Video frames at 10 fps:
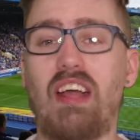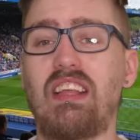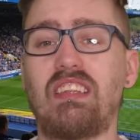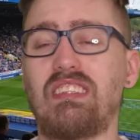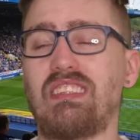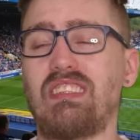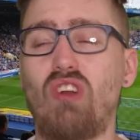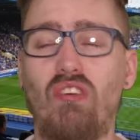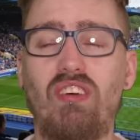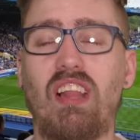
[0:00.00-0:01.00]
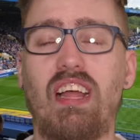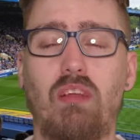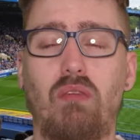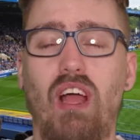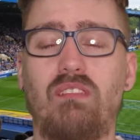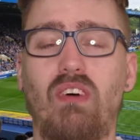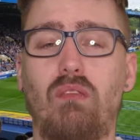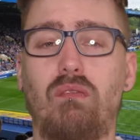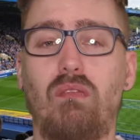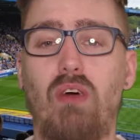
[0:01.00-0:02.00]
There's nothing left to play
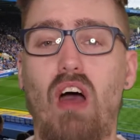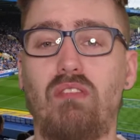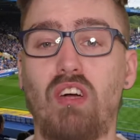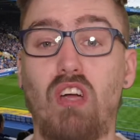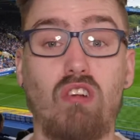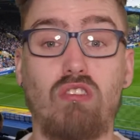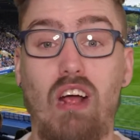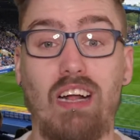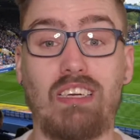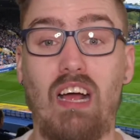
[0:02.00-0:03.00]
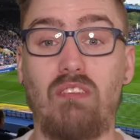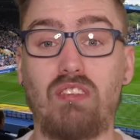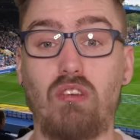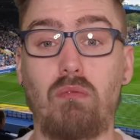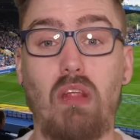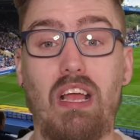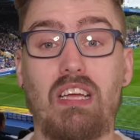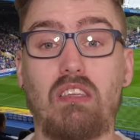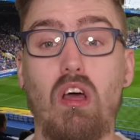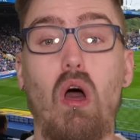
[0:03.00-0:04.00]
for, apart from contracts now for some players.